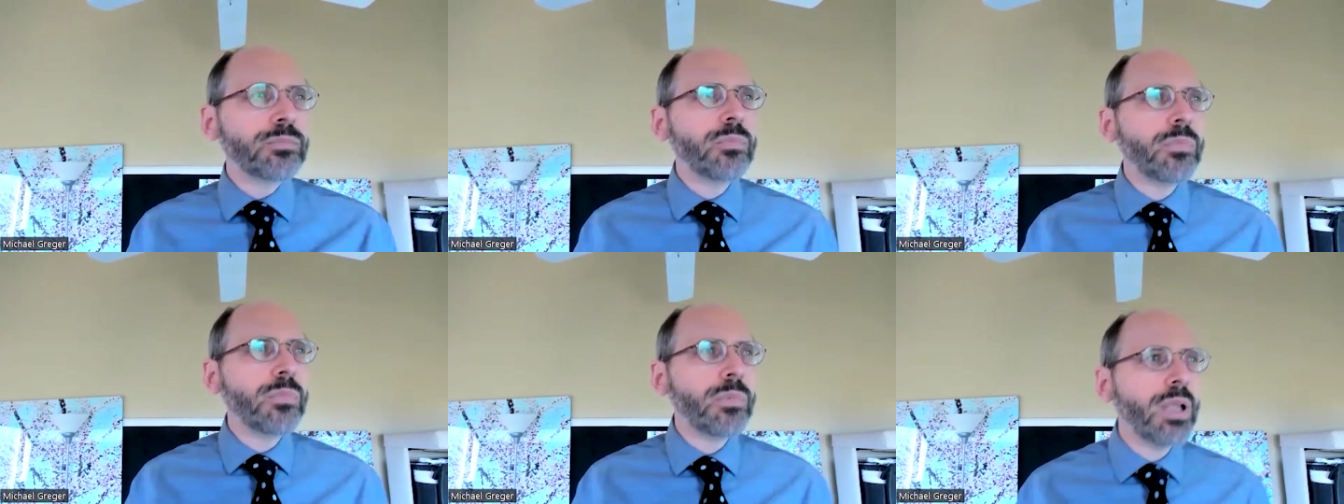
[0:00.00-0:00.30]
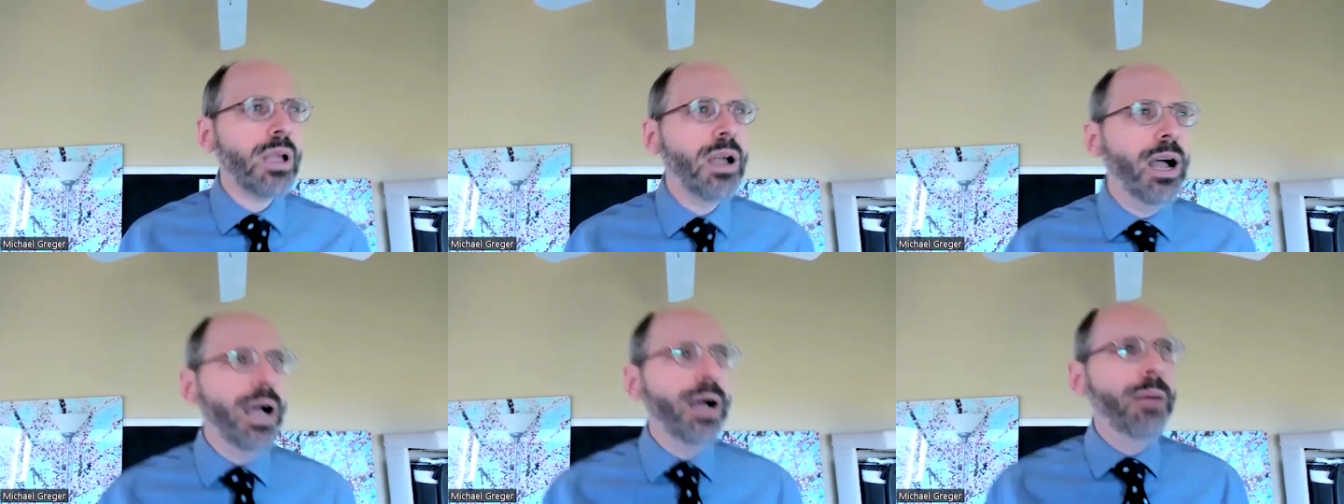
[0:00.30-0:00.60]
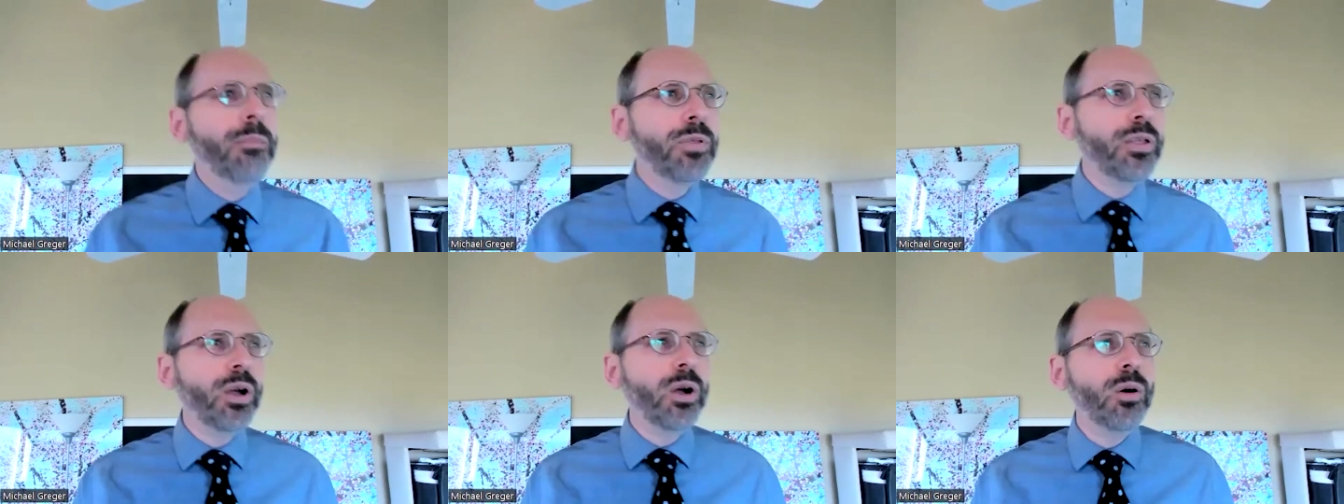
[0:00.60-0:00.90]

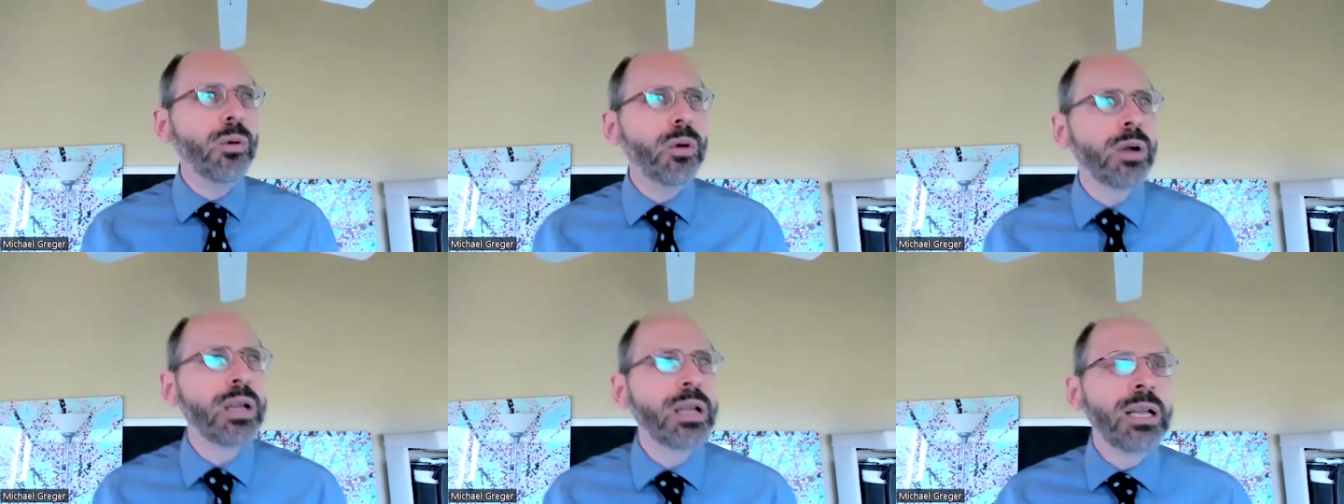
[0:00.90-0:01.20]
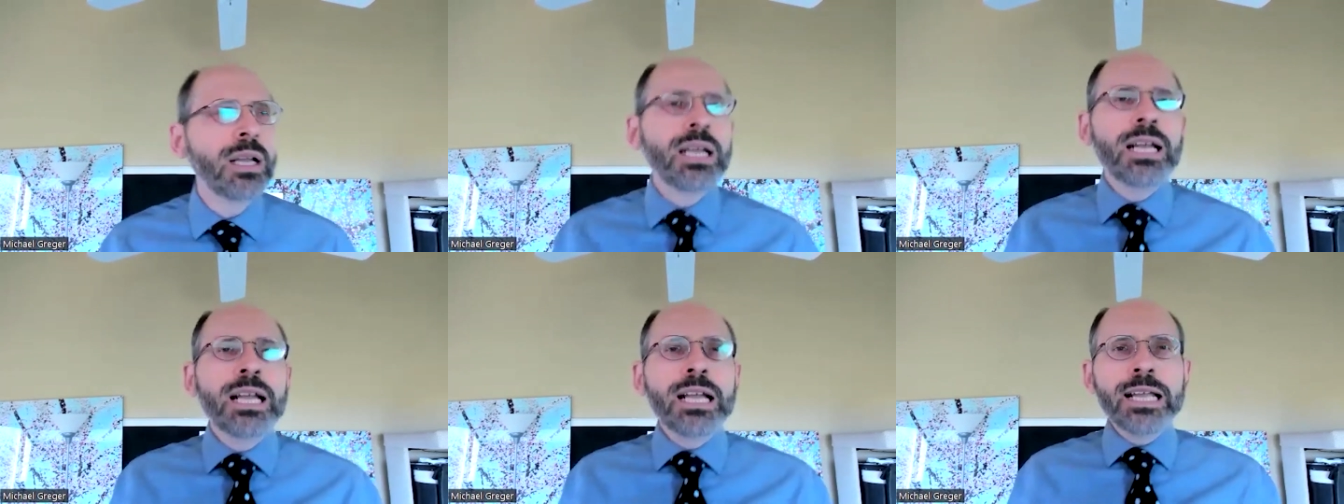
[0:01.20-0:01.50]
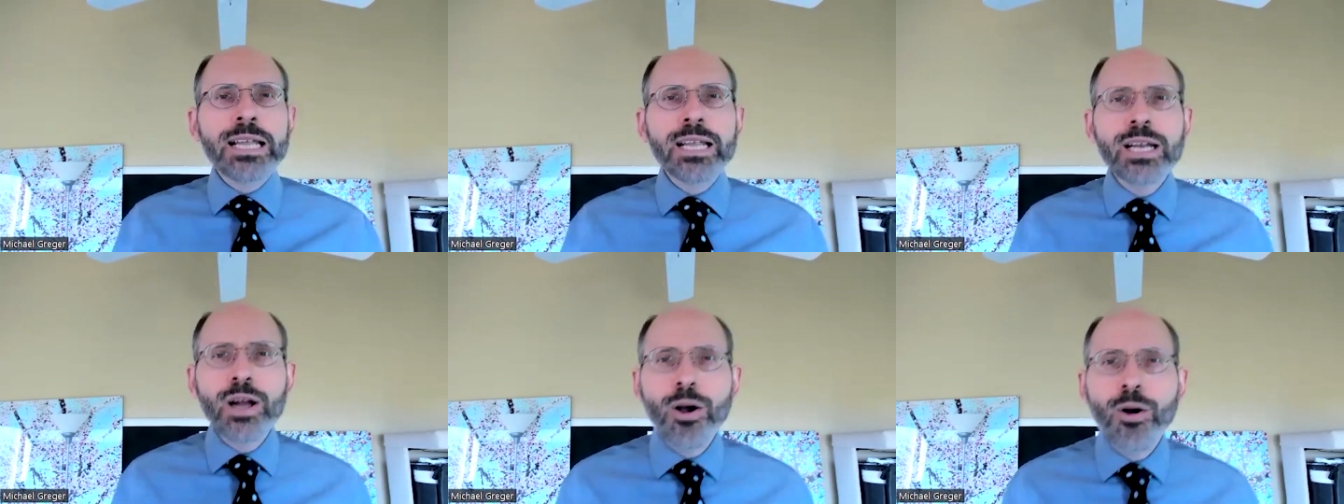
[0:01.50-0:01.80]
Though,
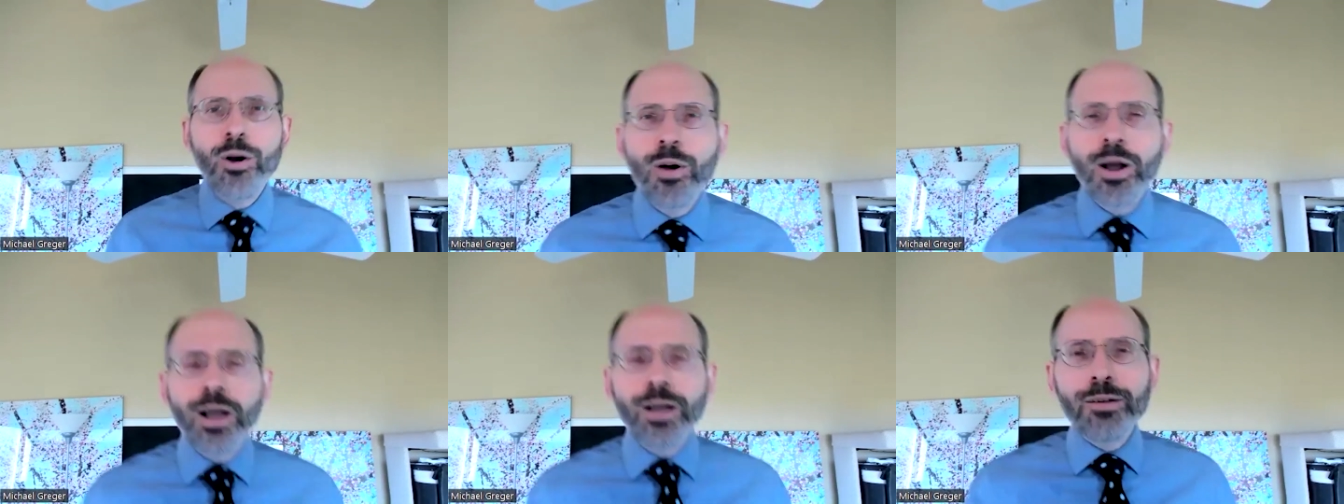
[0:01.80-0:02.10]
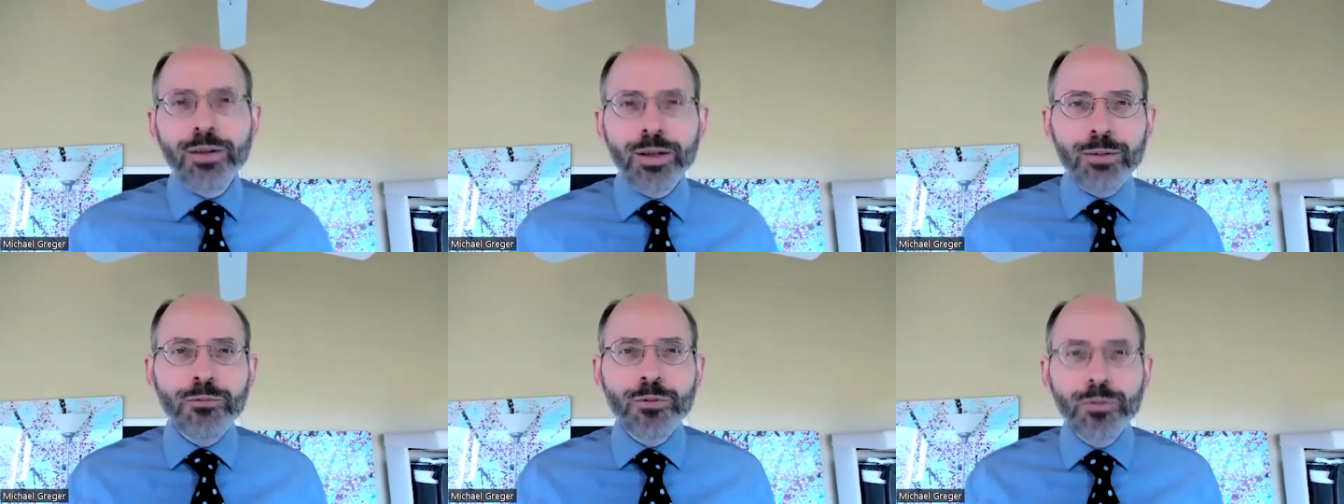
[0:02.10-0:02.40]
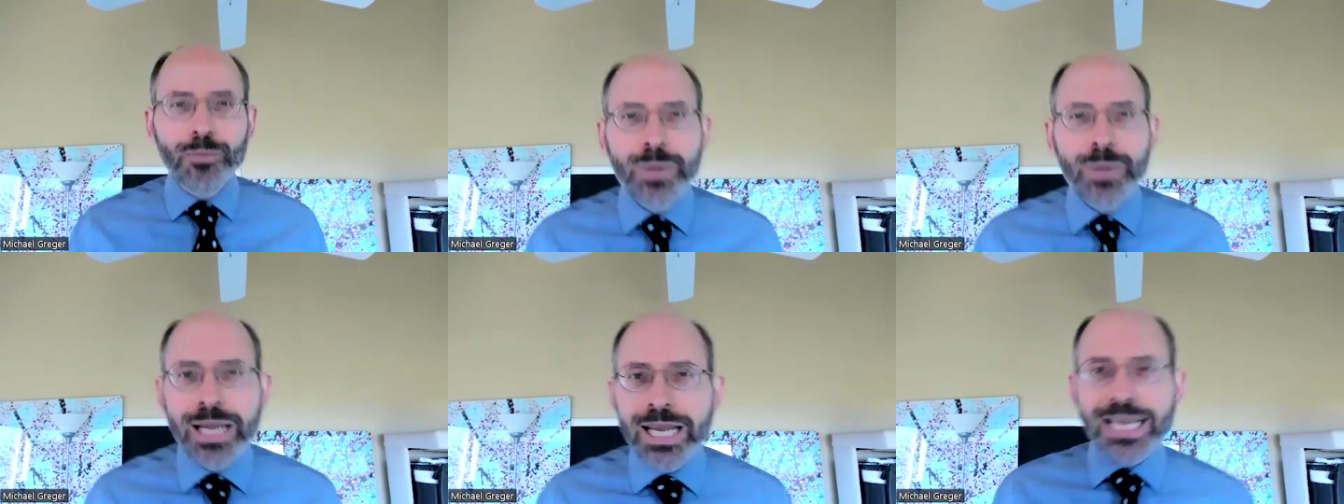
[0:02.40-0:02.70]
for
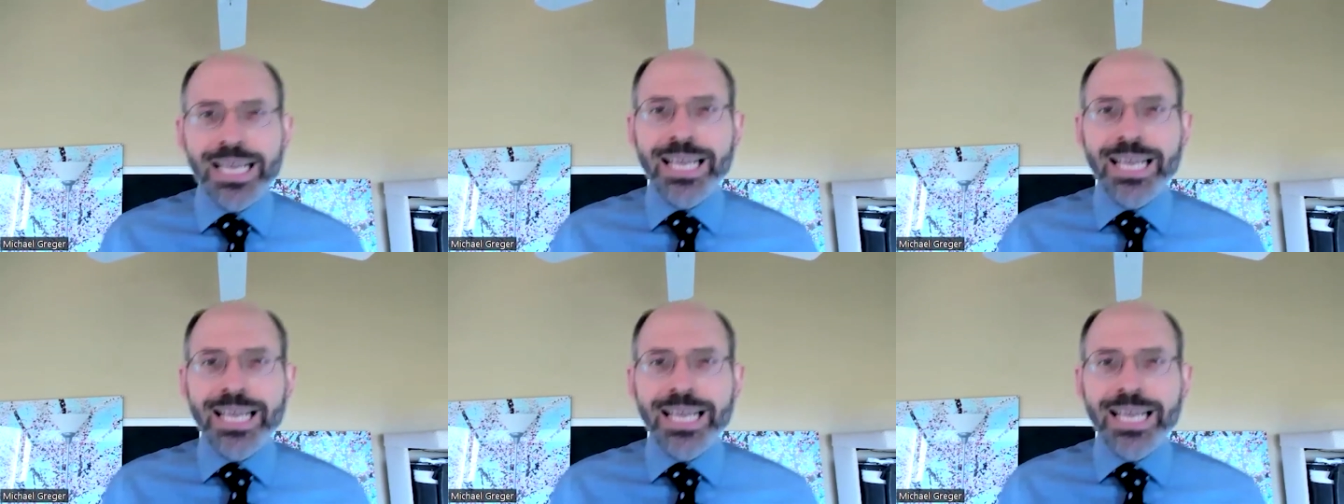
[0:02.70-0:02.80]
me,